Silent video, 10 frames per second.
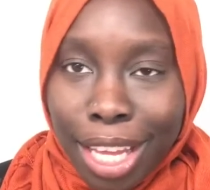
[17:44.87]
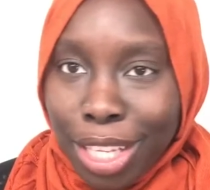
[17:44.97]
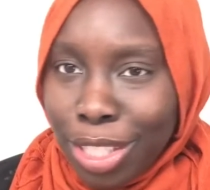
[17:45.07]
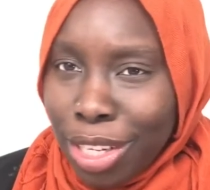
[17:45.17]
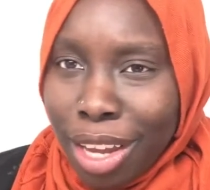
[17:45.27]

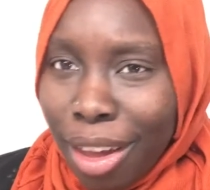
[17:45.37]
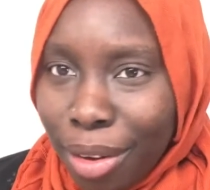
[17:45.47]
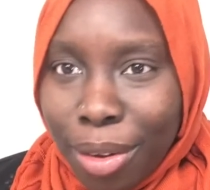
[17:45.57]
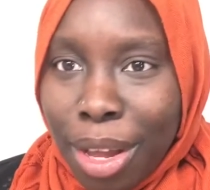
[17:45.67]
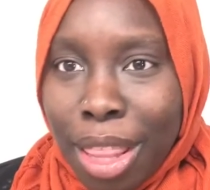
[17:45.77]
to
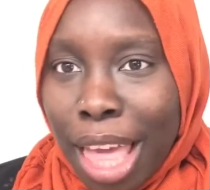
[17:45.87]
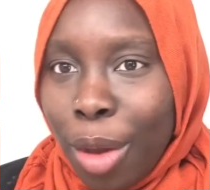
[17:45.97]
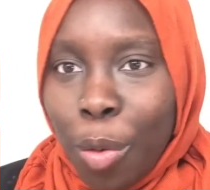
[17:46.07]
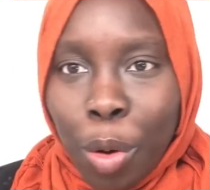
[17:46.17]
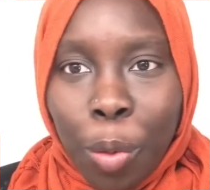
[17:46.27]
know. Like, who
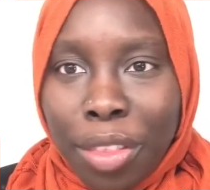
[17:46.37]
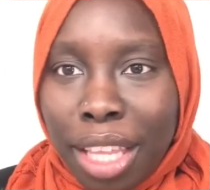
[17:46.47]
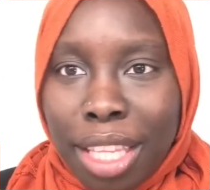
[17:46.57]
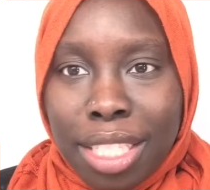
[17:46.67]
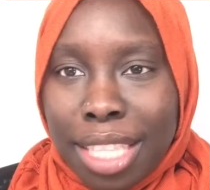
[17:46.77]
would want that?
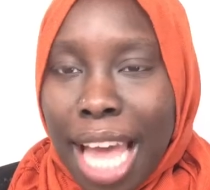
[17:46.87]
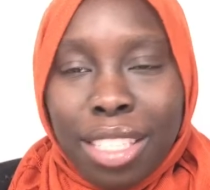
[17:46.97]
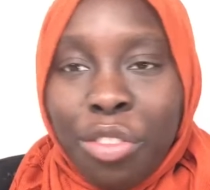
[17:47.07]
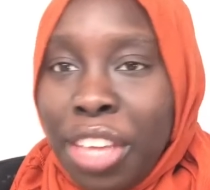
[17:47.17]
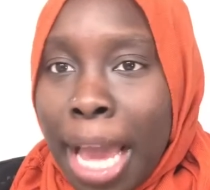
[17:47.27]
That's
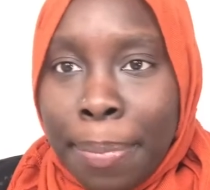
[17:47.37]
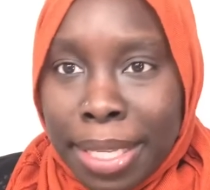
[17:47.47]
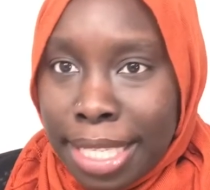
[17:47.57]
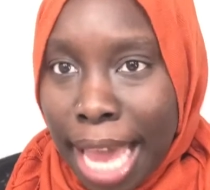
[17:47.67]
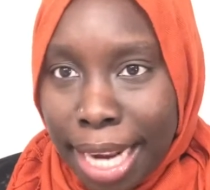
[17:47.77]
VIP
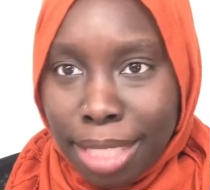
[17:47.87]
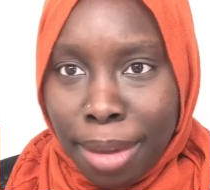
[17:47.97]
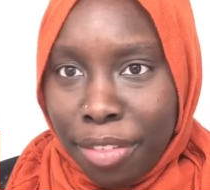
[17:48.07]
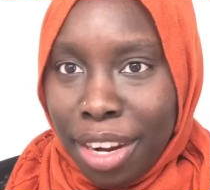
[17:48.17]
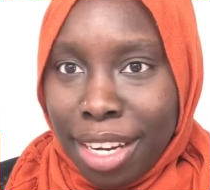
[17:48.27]
status, my
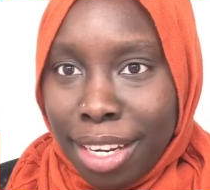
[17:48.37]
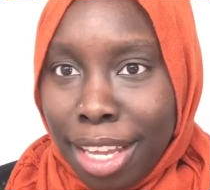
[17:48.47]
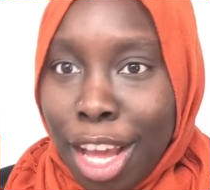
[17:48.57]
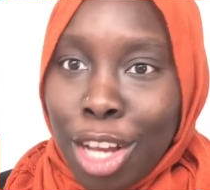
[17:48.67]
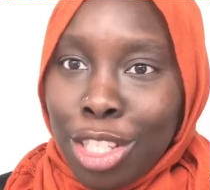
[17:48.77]
friend.
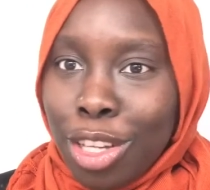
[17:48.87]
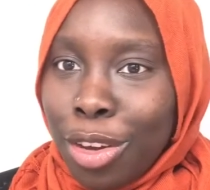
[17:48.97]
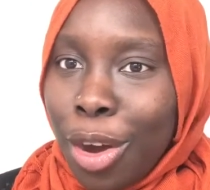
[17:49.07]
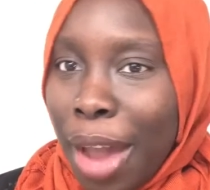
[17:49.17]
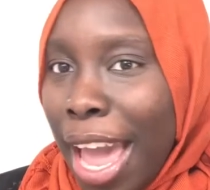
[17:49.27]
So
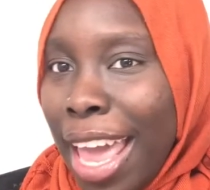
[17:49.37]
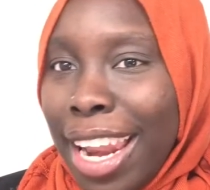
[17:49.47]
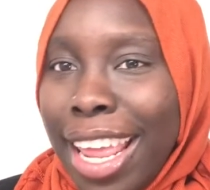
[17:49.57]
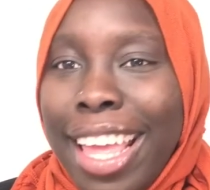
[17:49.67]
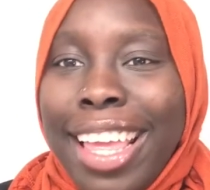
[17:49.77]
go
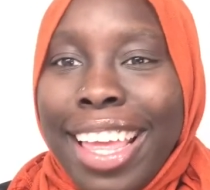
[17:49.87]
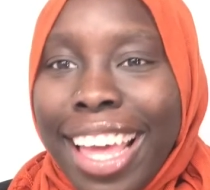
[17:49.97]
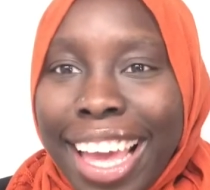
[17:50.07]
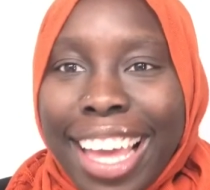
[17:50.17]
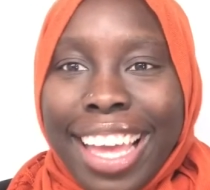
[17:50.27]
ahead
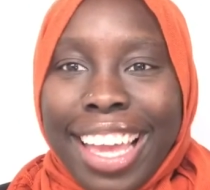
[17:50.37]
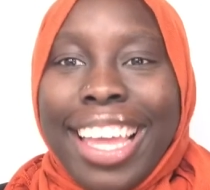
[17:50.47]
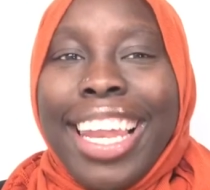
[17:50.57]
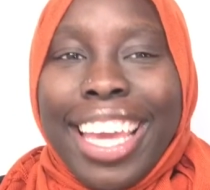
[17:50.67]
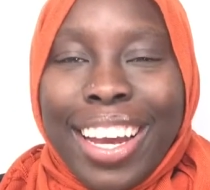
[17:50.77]
and
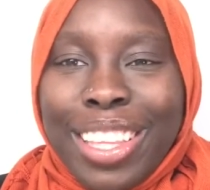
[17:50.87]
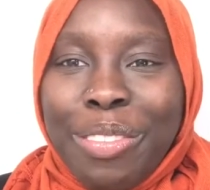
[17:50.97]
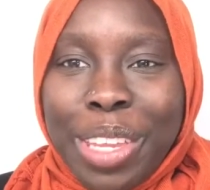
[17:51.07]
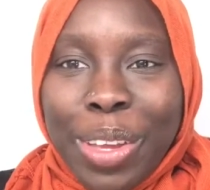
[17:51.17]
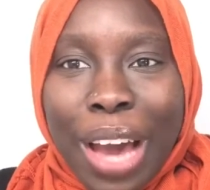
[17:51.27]
click on the
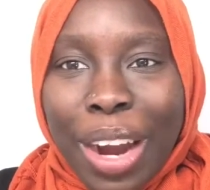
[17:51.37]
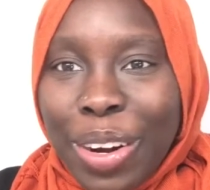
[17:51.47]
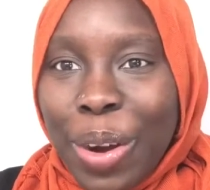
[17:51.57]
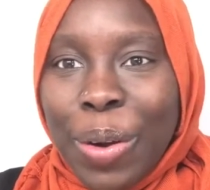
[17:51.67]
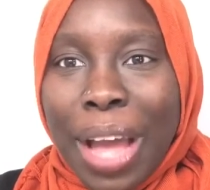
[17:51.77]
video. I don't
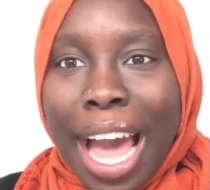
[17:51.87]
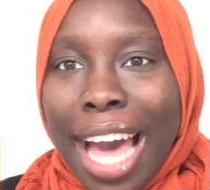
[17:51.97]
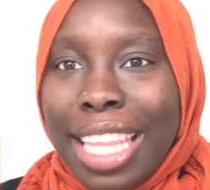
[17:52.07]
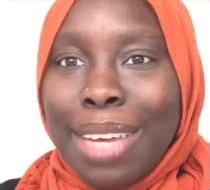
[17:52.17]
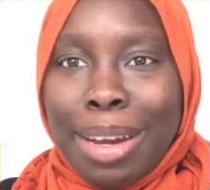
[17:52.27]
know. I
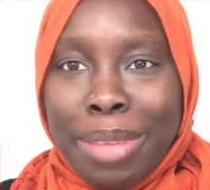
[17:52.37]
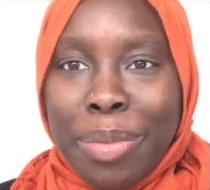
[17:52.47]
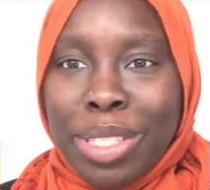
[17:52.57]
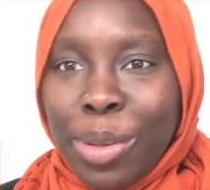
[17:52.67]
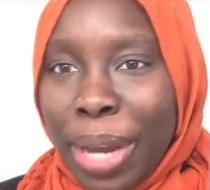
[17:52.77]
think my
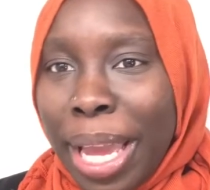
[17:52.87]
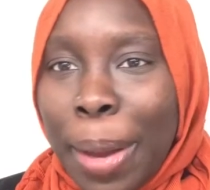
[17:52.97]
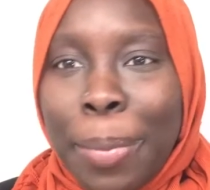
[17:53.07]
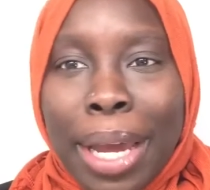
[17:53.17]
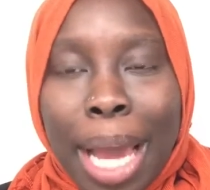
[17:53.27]
baby's awake,
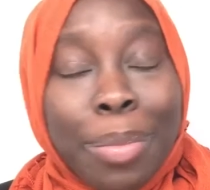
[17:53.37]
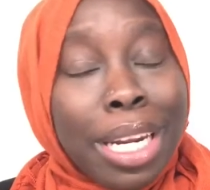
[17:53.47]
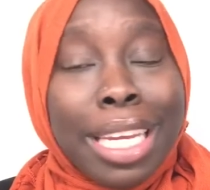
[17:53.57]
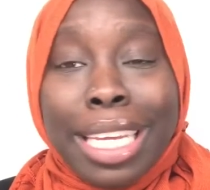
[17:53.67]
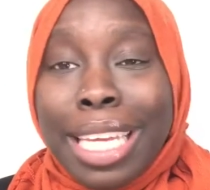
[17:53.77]
but I'm
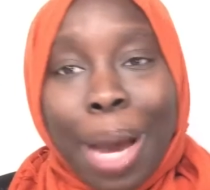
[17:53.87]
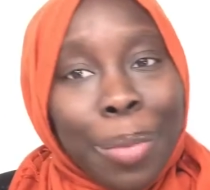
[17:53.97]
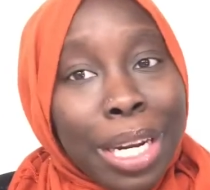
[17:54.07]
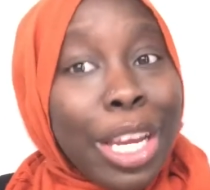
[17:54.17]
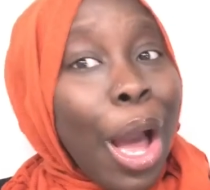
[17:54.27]

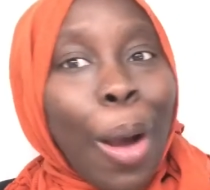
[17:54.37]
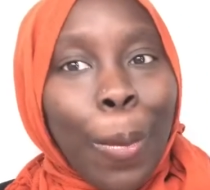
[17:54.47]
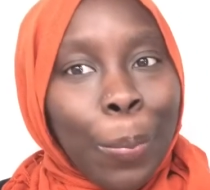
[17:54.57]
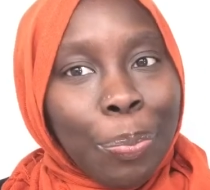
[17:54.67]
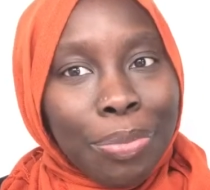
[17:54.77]
gonna go
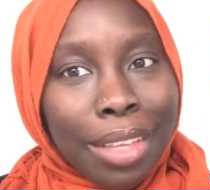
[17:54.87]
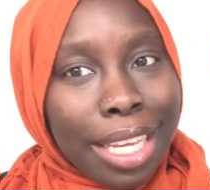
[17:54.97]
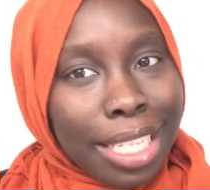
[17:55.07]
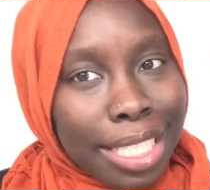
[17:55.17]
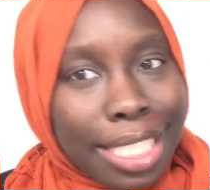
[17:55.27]

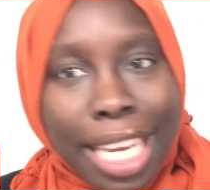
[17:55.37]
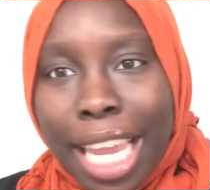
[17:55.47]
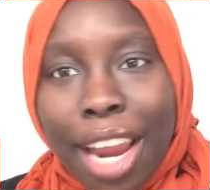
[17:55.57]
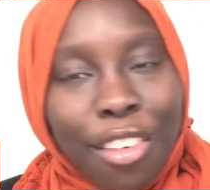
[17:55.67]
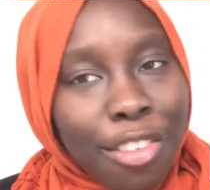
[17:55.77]
and take
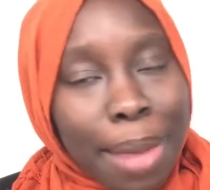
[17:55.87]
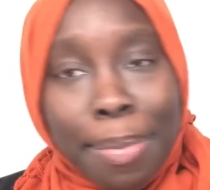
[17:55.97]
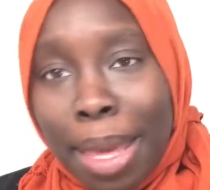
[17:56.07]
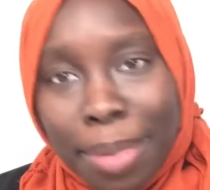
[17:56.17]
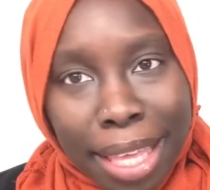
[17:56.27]
care of my
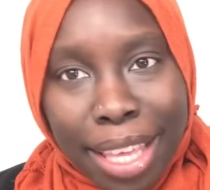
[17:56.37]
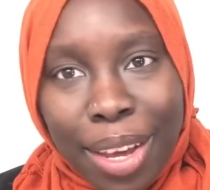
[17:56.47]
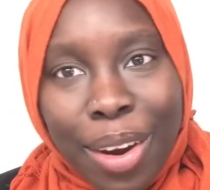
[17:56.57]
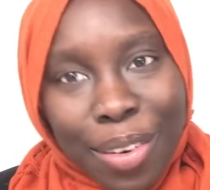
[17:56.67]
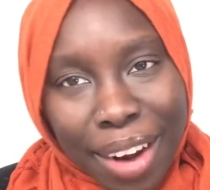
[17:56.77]
baby.
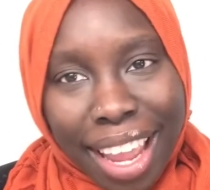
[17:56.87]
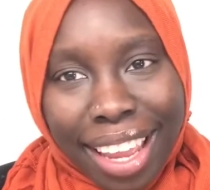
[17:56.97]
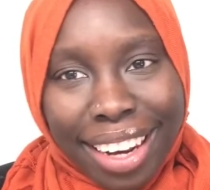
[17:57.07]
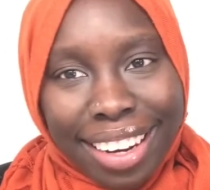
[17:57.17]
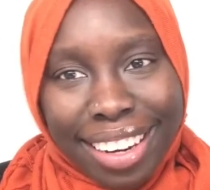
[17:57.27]
All
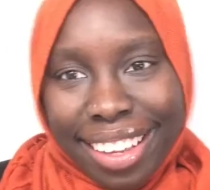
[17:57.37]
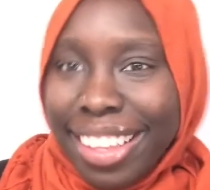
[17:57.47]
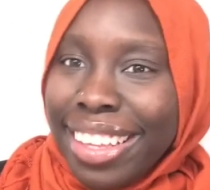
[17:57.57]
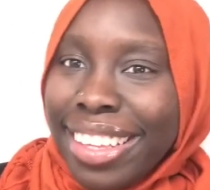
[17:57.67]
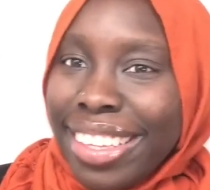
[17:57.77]
right.
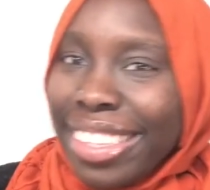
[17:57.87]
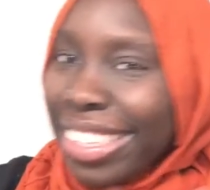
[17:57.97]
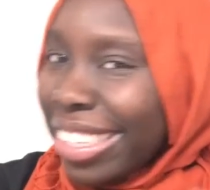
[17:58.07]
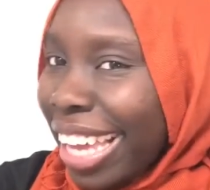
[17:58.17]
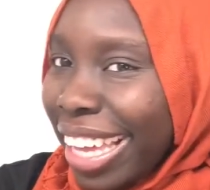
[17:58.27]
Good
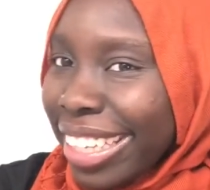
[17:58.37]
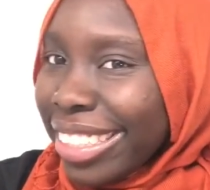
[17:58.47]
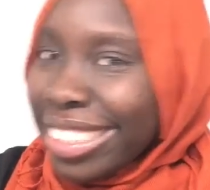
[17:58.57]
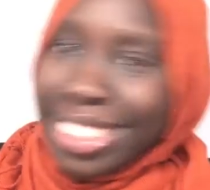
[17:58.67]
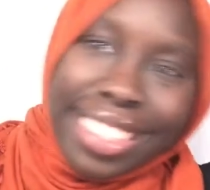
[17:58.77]

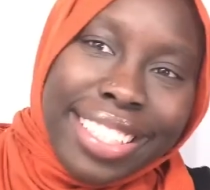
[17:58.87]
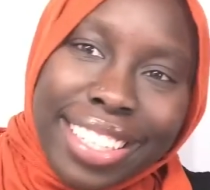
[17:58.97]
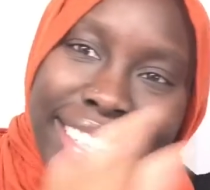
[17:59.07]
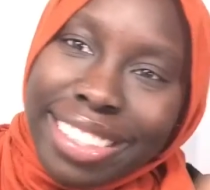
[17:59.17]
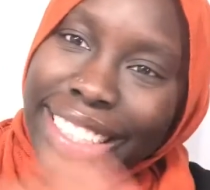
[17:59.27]
night.
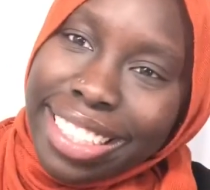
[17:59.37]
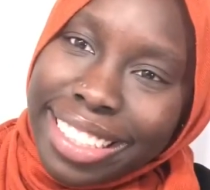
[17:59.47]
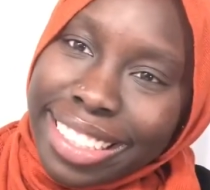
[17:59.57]
All right.